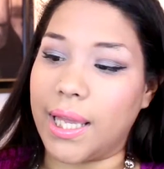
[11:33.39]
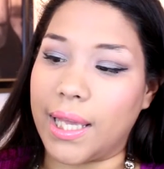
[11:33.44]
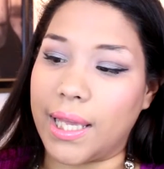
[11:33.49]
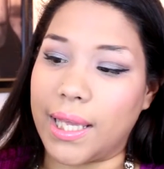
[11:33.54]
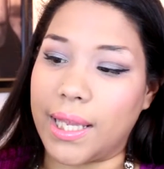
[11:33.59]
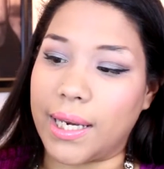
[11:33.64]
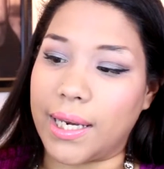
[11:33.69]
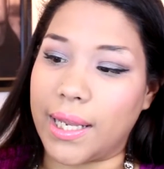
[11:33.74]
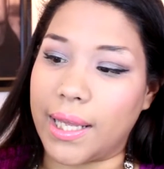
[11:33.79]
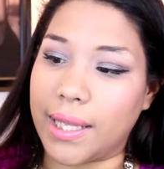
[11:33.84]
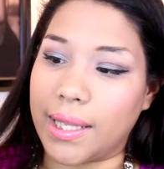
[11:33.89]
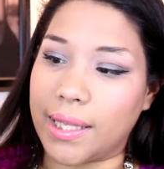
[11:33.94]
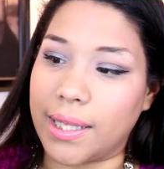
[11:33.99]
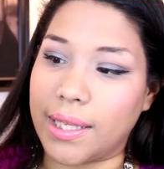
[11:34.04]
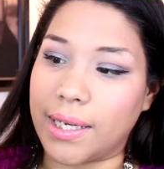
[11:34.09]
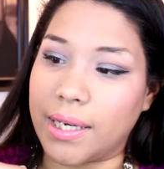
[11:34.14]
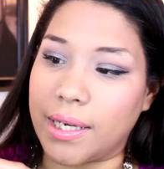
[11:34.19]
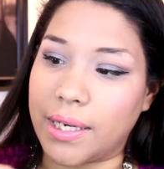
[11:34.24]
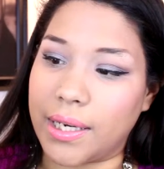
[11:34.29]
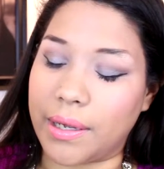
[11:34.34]
in
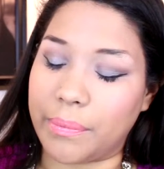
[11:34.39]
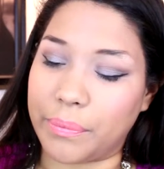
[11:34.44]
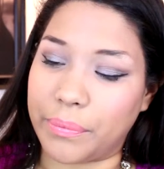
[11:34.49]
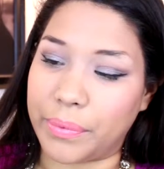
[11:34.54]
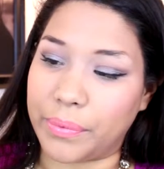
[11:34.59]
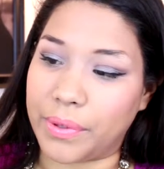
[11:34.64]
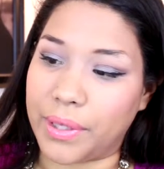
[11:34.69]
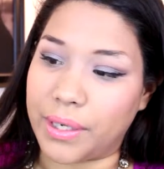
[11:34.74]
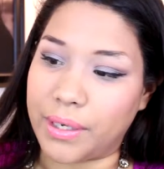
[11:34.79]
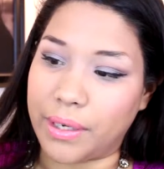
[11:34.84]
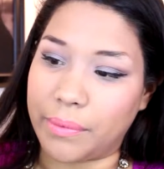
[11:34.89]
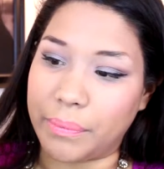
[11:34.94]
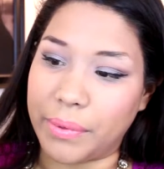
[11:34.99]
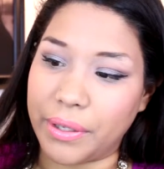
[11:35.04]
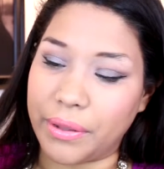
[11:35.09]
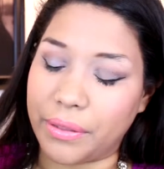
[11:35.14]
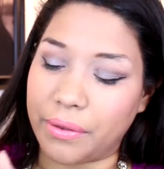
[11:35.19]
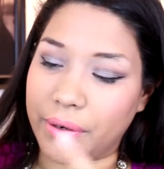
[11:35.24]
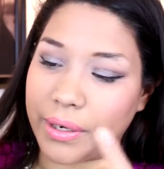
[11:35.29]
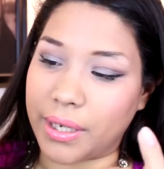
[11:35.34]
the number
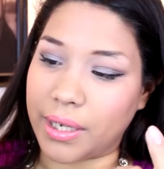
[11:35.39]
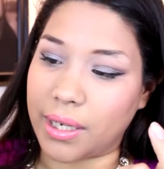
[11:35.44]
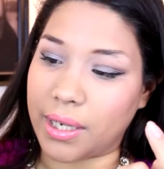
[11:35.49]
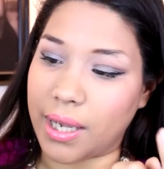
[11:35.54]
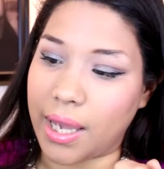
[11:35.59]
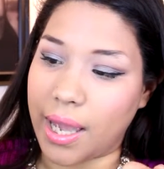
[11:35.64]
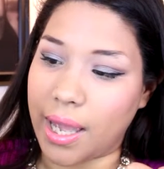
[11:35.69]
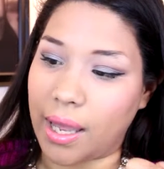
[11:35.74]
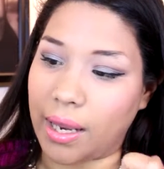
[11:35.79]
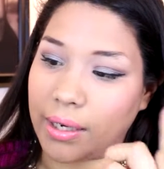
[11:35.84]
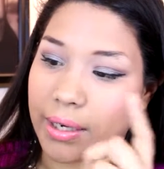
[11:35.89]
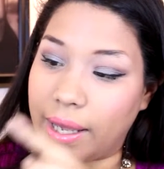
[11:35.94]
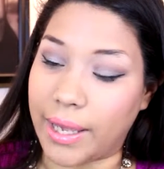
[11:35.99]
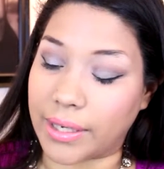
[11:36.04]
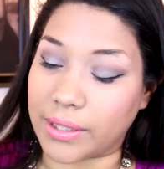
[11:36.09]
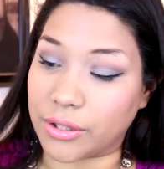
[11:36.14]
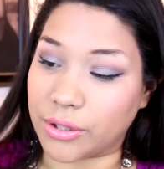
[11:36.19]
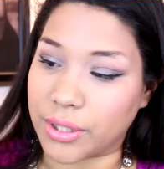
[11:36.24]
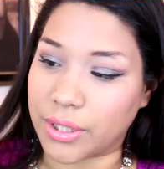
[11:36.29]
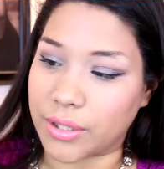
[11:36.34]
3 and
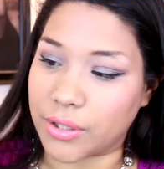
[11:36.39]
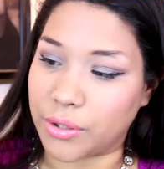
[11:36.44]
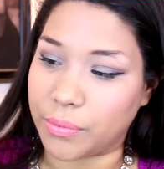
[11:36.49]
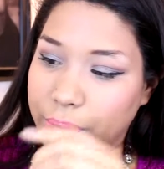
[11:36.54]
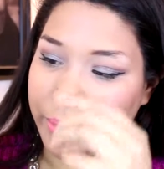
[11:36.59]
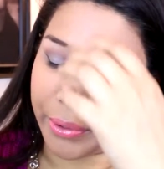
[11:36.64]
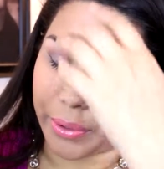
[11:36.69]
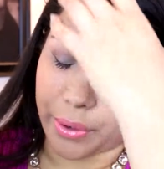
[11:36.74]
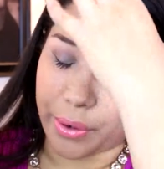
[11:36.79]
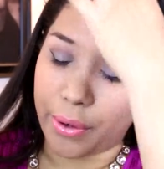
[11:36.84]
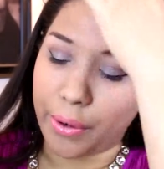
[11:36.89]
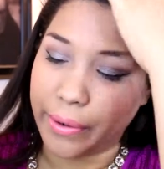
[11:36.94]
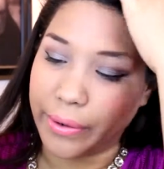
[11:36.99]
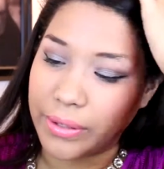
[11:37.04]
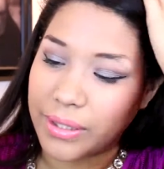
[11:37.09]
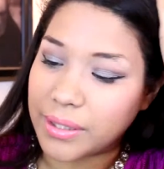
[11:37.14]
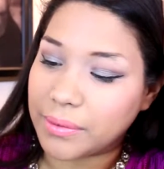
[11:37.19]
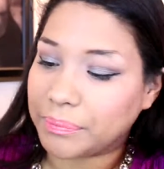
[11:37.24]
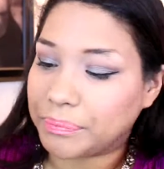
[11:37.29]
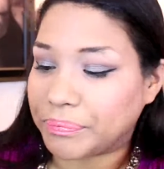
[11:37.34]
Extra Super Hold.